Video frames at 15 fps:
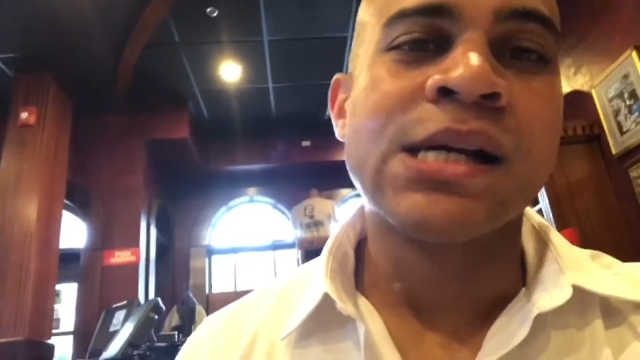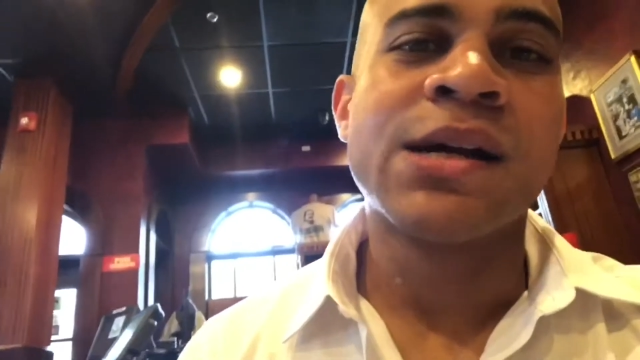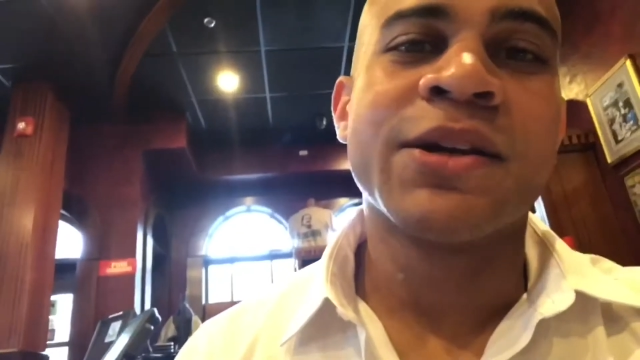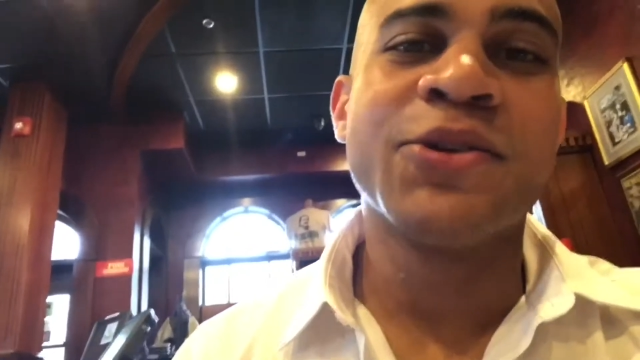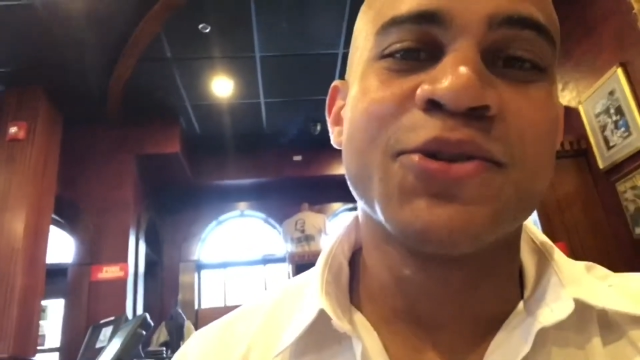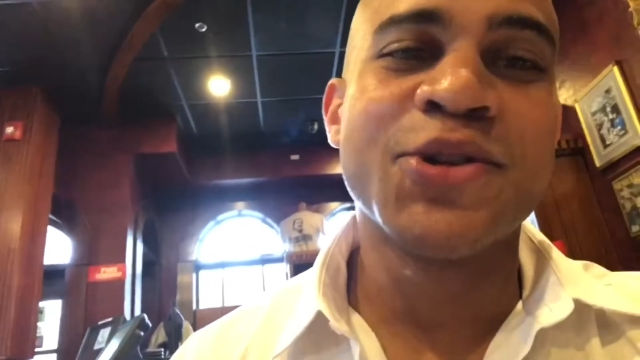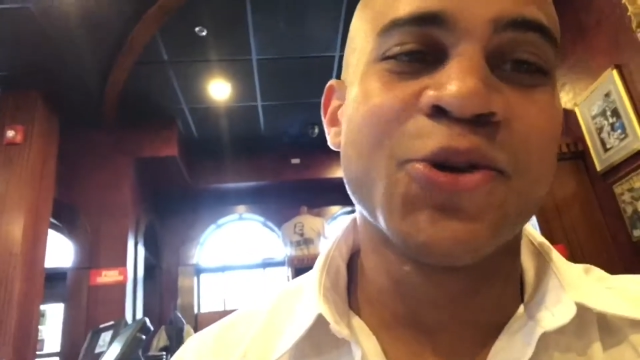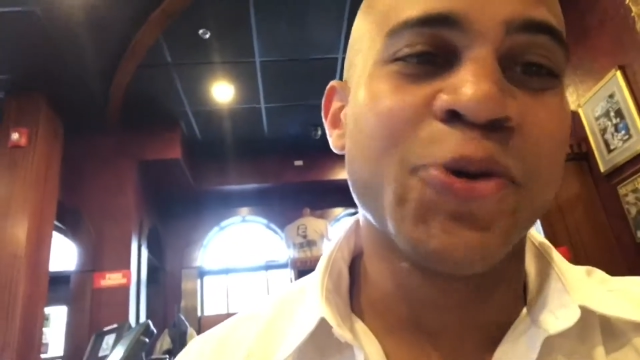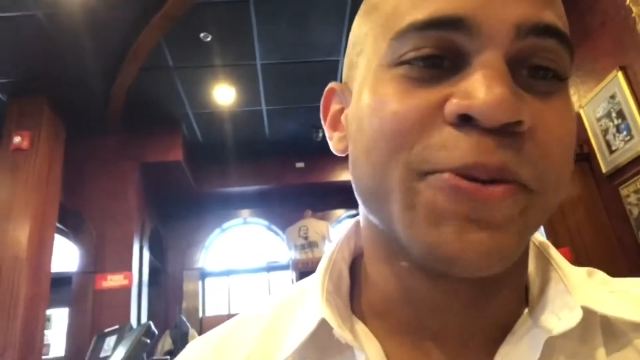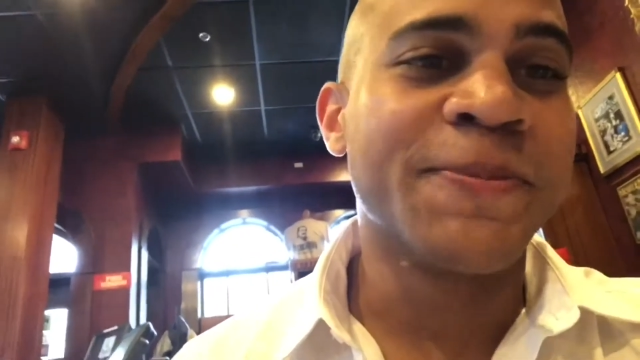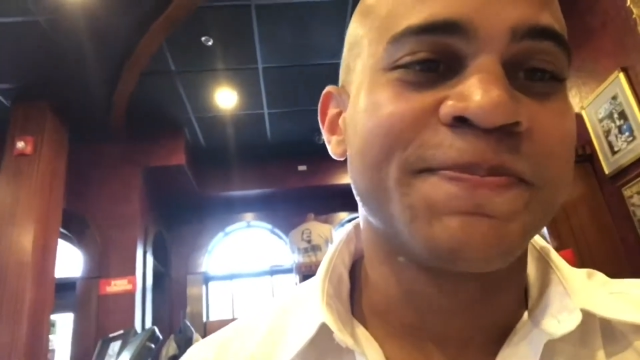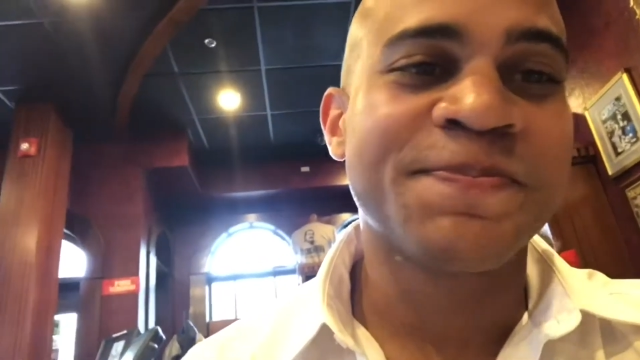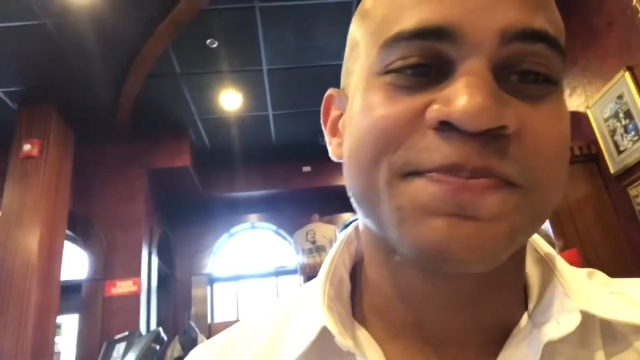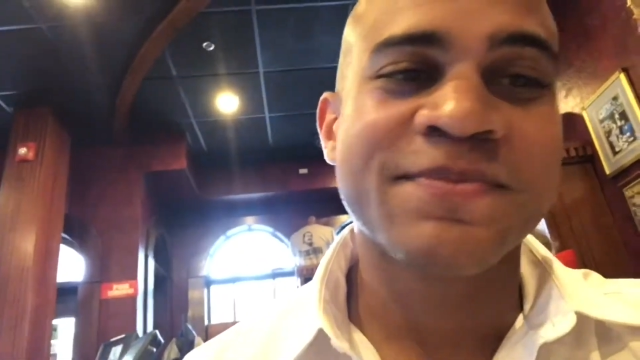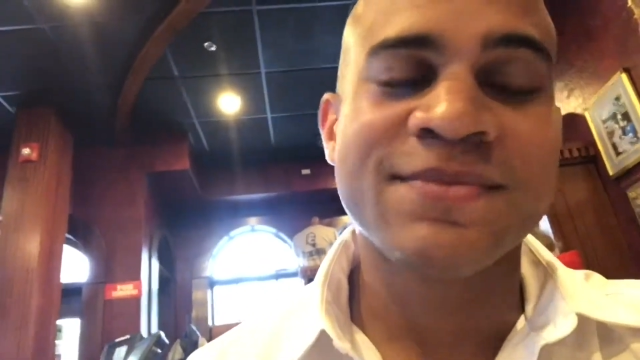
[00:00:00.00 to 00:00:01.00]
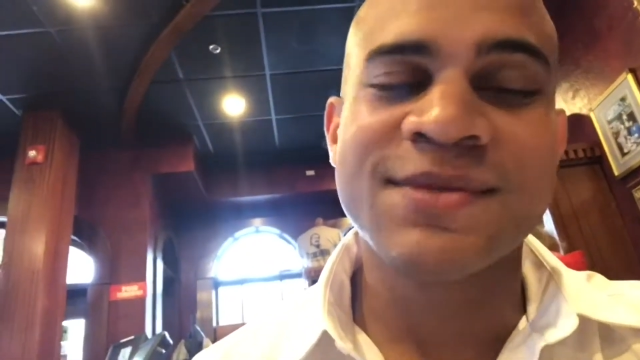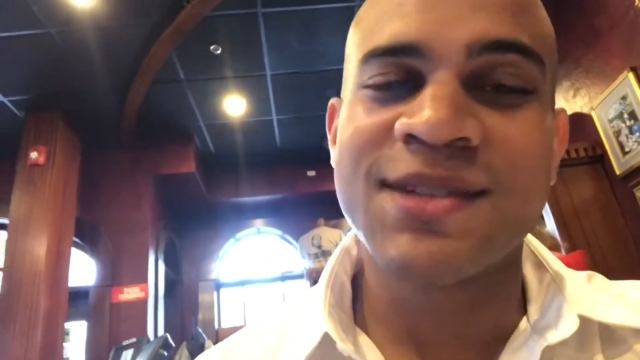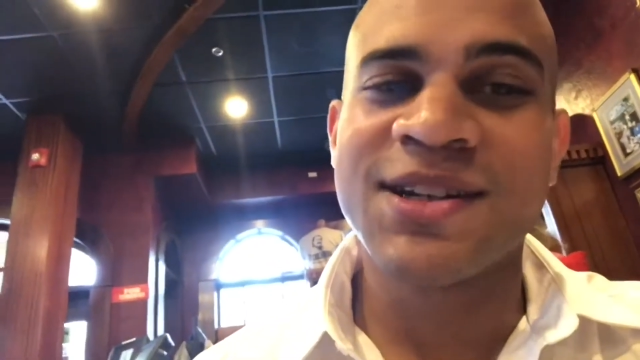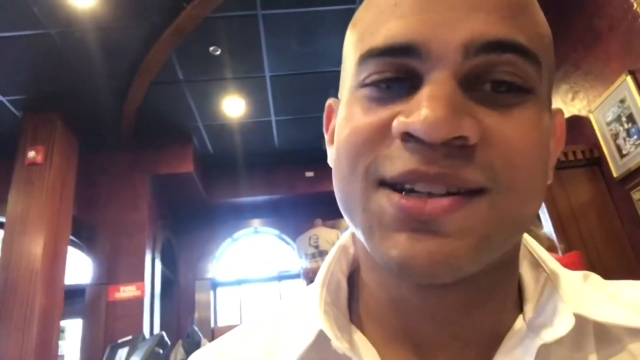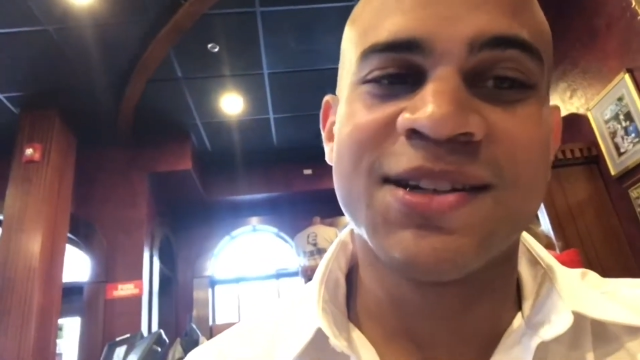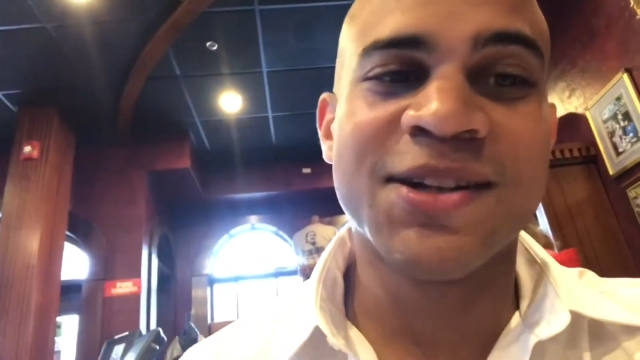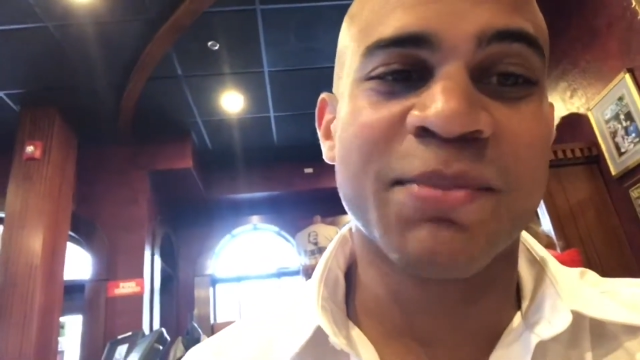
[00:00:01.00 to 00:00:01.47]
YouTube,
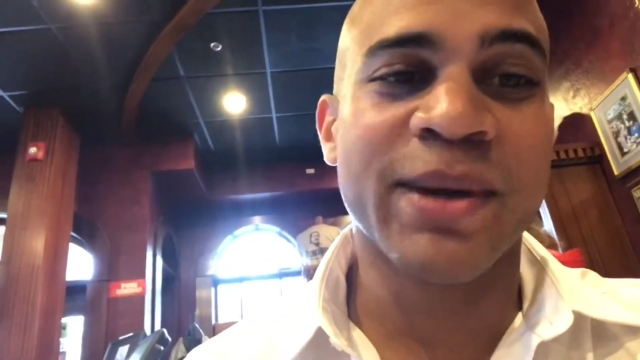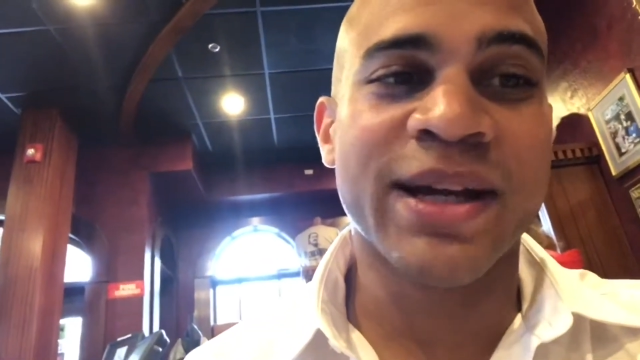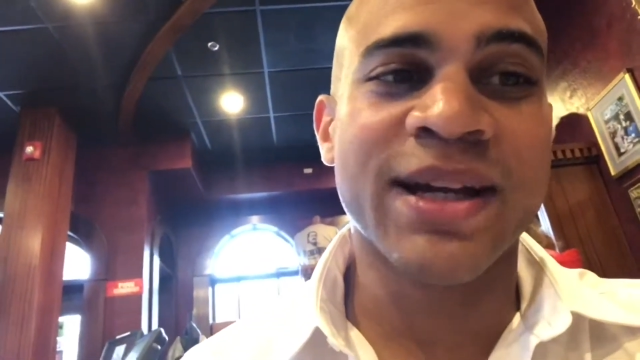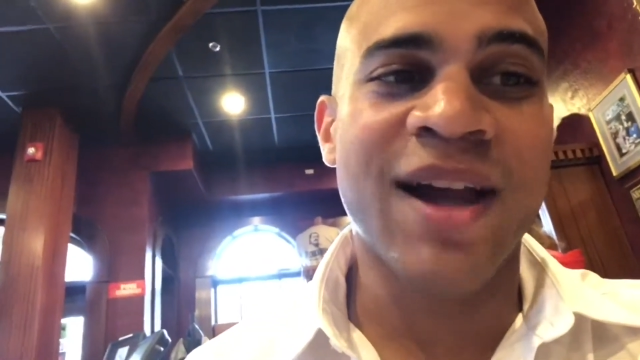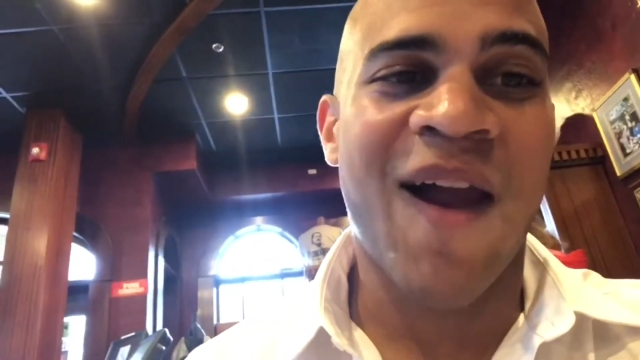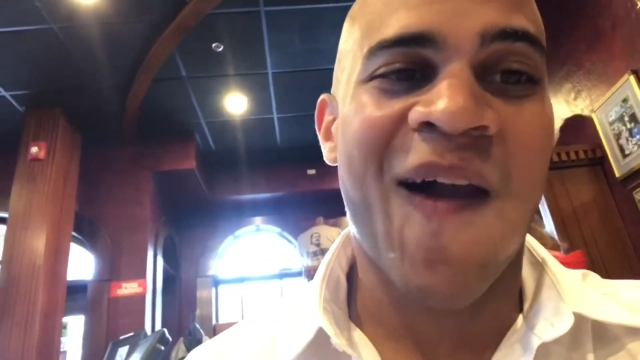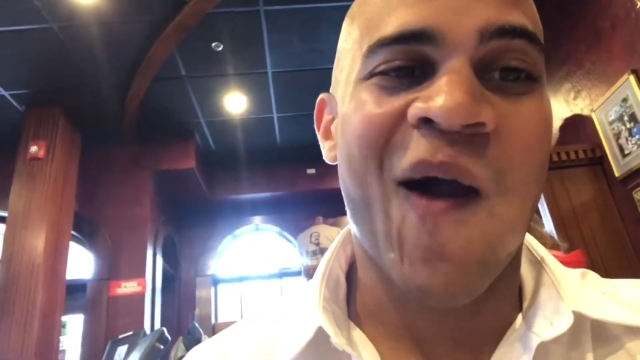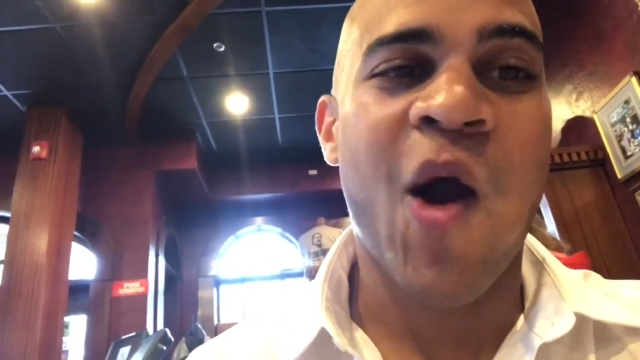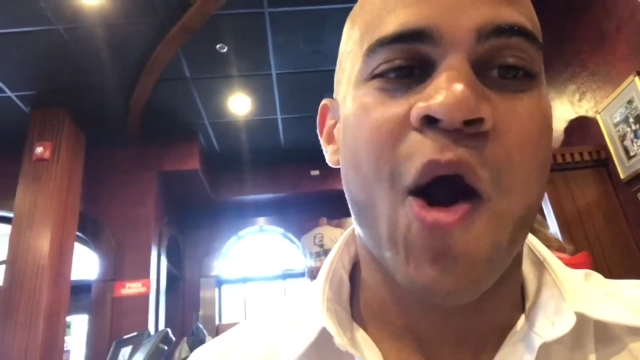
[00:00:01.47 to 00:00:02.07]
look man,